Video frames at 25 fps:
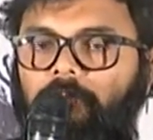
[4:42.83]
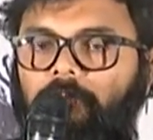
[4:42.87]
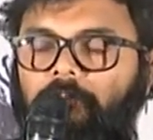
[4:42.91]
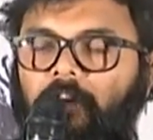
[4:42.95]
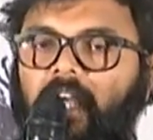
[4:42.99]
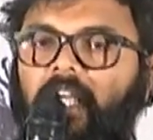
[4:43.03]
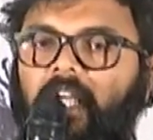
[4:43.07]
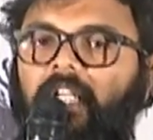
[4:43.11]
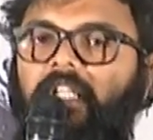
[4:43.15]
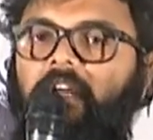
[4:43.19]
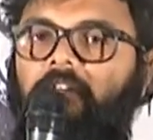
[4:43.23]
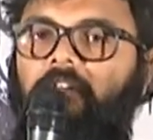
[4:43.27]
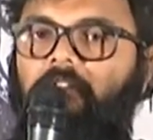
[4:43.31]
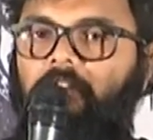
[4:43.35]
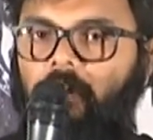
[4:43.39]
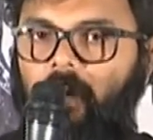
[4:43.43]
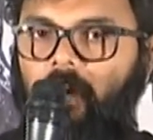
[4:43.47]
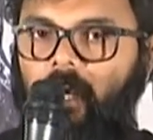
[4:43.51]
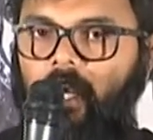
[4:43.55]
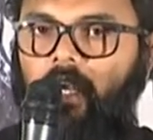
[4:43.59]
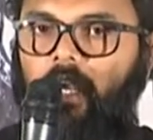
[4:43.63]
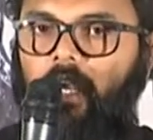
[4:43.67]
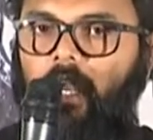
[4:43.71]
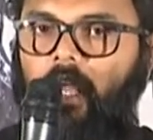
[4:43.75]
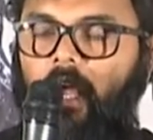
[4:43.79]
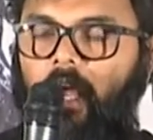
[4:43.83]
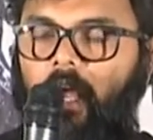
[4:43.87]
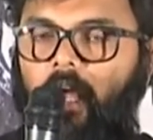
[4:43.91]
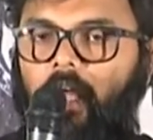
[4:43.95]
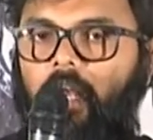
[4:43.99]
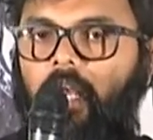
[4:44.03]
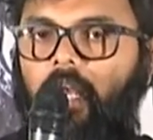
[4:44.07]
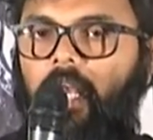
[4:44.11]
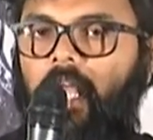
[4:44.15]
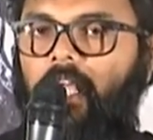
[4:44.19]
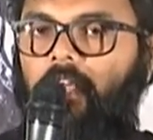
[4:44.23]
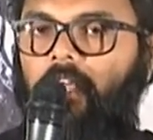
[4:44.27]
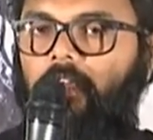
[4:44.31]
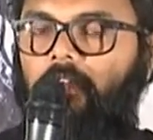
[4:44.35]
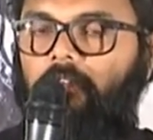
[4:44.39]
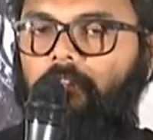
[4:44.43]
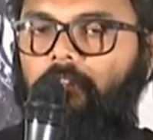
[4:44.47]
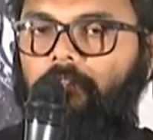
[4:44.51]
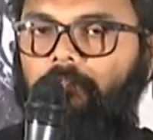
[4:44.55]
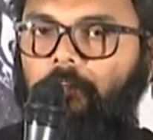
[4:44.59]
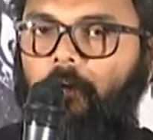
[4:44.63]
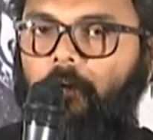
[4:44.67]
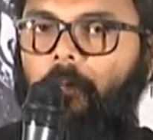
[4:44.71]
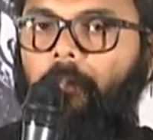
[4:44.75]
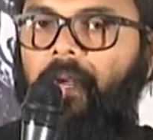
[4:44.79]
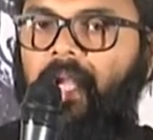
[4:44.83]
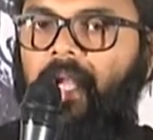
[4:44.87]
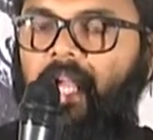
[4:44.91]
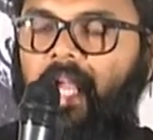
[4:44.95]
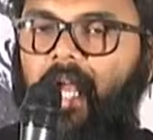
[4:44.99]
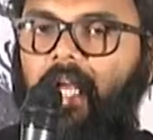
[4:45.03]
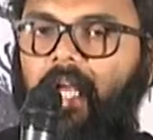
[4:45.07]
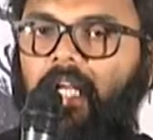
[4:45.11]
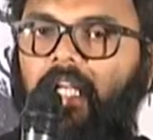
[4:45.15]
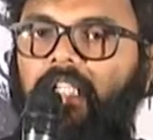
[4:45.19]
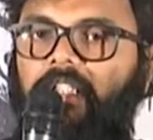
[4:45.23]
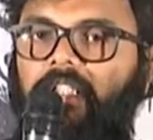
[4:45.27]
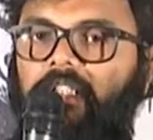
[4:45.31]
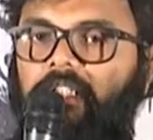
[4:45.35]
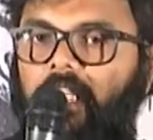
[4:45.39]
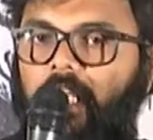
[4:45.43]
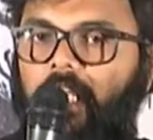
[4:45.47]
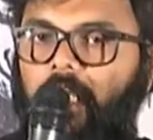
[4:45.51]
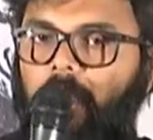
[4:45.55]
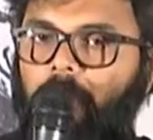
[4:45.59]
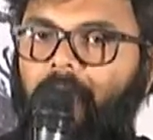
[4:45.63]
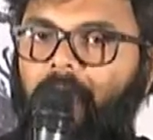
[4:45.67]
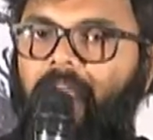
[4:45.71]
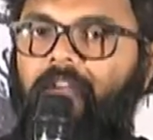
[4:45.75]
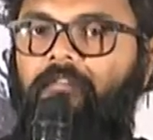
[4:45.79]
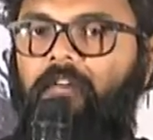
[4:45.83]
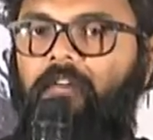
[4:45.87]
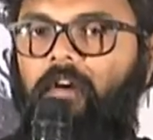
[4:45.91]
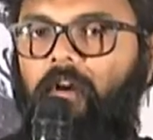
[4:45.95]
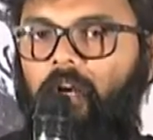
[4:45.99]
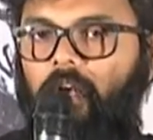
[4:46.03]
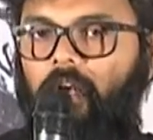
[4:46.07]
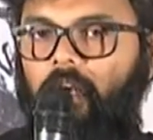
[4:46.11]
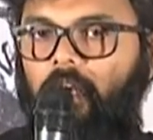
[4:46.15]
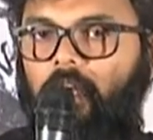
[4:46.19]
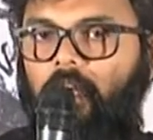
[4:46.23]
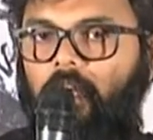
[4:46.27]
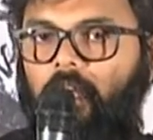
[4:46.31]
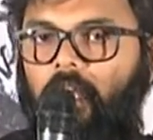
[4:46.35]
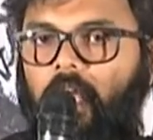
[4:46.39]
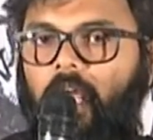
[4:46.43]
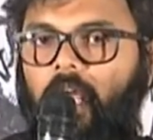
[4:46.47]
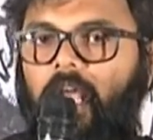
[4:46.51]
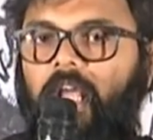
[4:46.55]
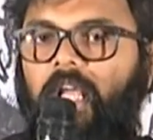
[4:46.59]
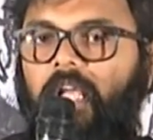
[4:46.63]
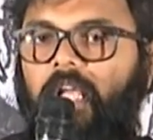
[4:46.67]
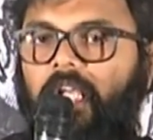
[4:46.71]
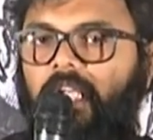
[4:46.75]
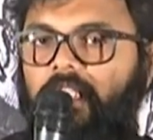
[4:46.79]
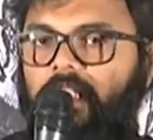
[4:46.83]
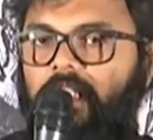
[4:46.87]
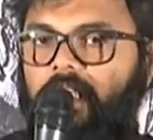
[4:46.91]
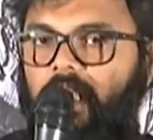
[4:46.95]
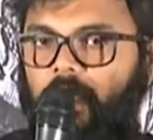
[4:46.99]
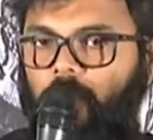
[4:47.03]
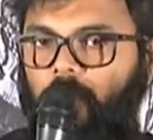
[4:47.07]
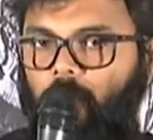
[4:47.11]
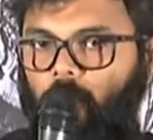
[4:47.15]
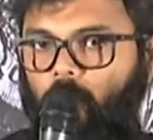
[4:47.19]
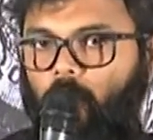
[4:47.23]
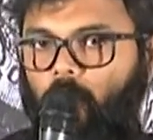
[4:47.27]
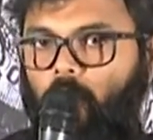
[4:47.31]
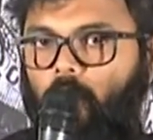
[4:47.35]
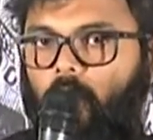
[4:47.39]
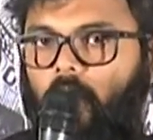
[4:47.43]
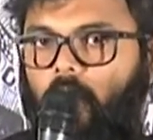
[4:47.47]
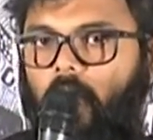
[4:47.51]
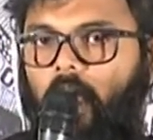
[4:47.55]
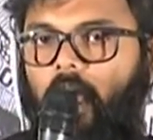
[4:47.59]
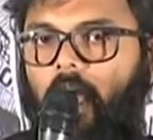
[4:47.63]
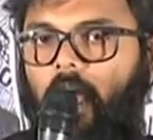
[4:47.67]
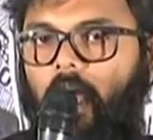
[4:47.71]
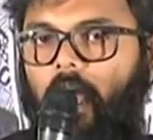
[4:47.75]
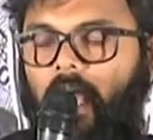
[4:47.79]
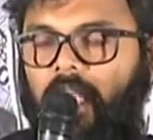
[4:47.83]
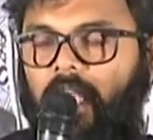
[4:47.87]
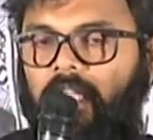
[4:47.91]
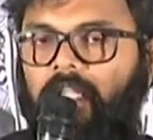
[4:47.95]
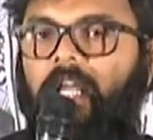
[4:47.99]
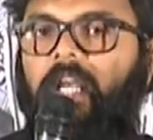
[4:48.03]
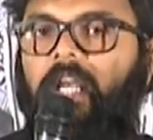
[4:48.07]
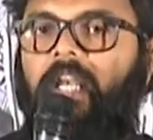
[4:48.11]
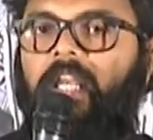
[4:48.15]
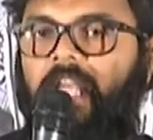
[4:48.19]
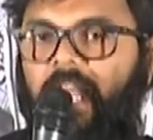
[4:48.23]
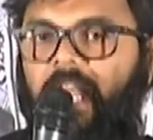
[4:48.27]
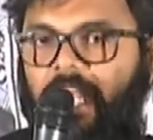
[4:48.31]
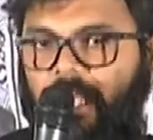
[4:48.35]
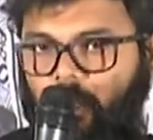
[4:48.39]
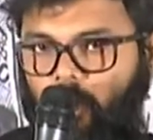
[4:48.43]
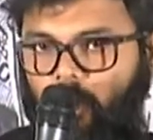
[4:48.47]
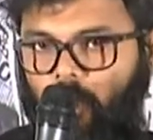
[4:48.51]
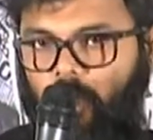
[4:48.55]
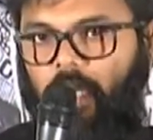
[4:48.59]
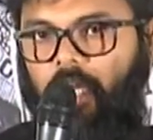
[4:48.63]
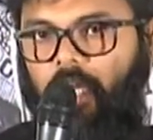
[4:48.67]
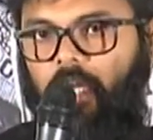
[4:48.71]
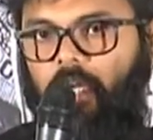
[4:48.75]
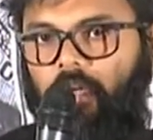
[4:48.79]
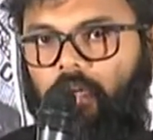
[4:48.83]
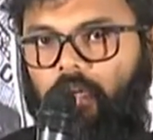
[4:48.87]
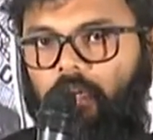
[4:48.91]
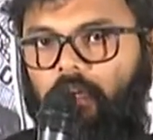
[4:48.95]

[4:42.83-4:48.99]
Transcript: Forget the world, like for me, at least in my world, he is a true and the real yogi.